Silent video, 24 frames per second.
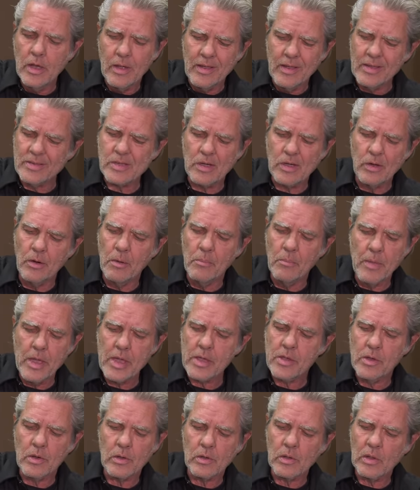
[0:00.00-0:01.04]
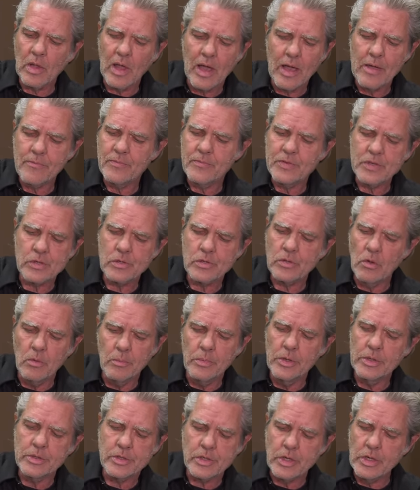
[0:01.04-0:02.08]
that's gonna make your life so
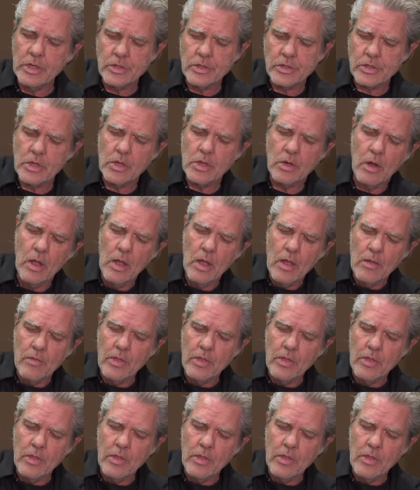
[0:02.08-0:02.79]
much easier